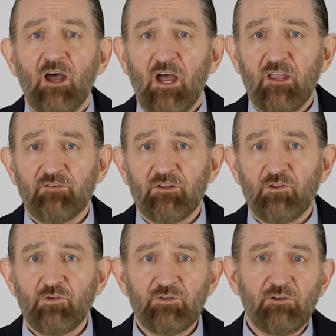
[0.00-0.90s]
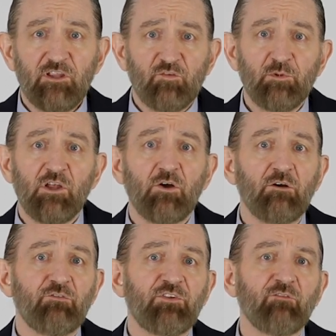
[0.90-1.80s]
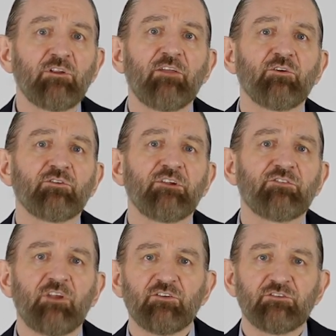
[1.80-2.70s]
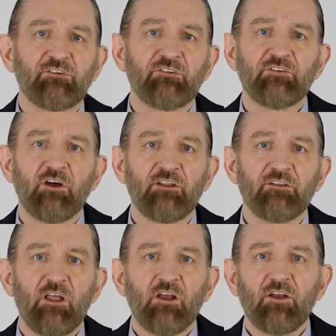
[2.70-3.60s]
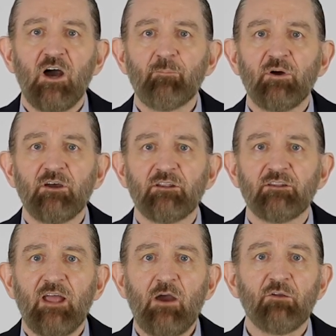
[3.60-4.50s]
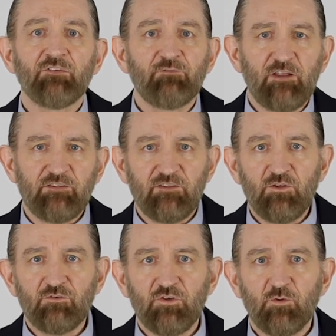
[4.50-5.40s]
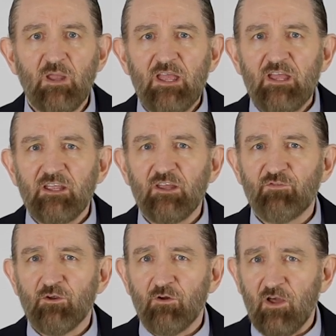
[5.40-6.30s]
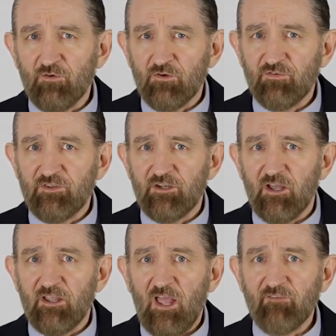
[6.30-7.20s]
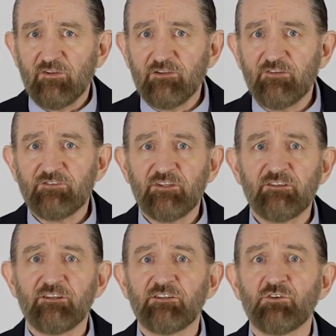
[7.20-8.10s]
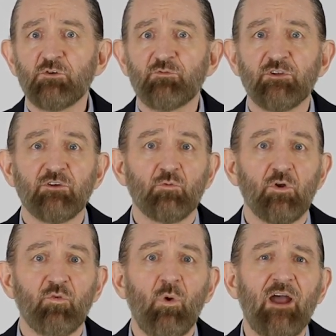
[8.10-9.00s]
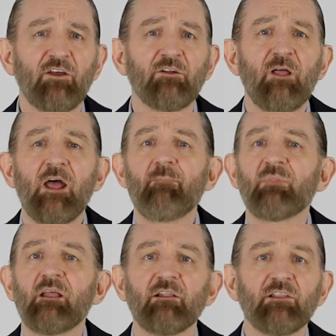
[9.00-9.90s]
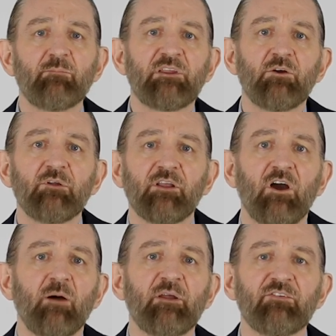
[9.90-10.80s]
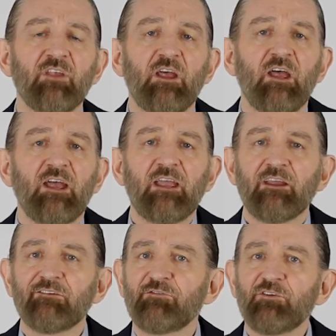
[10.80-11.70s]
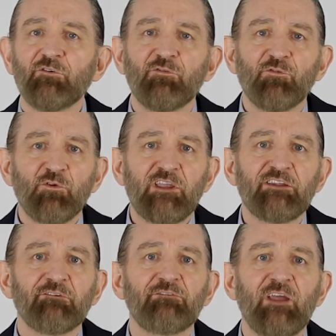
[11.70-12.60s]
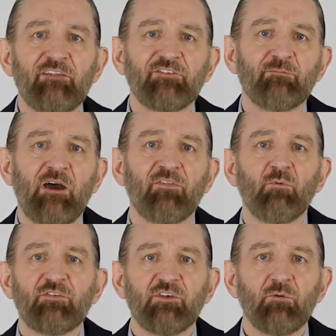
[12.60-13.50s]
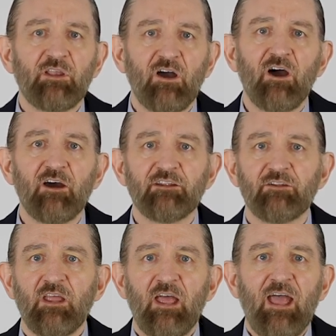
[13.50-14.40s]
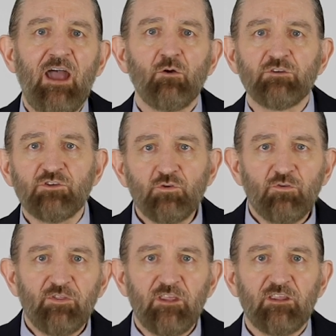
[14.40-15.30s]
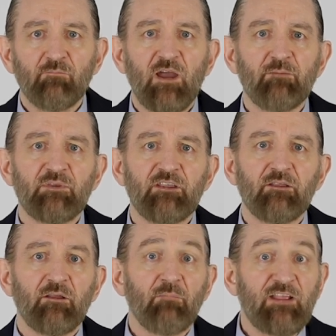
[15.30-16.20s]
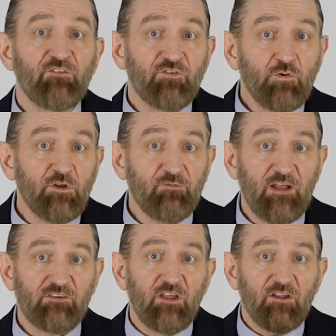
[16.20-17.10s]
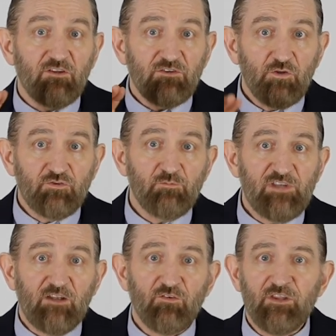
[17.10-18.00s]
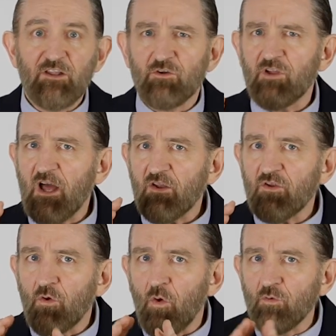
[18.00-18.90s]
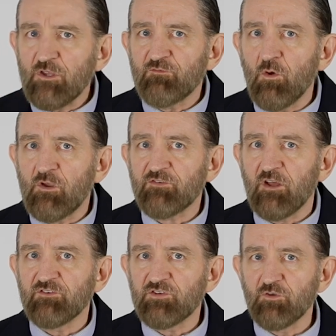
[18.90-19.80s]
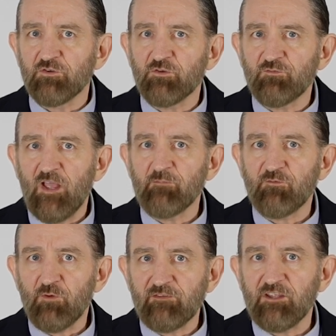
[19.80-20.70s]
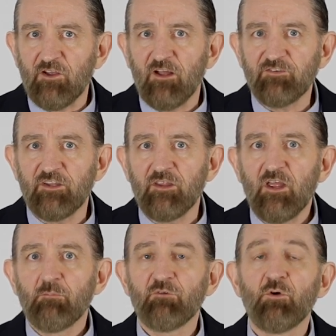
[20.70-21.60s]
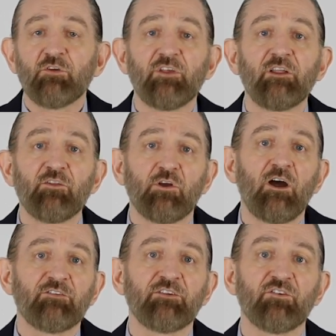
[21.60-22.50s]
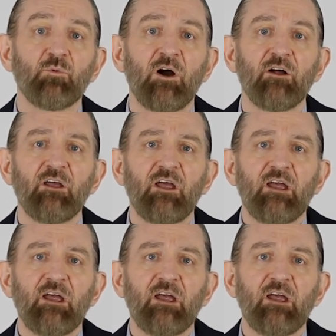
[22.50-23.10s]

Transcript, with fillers: I've included links below of several other discussions on COPPA and how it's affecting YouTube. If there are others that I haven't listed that you feel are worthwhile, let me know in the comments and feel free to vent about what's going on and how you think it might be, might soon affect YouTube channels that are not only focused on children's or family friendly content, but focus on other content as well.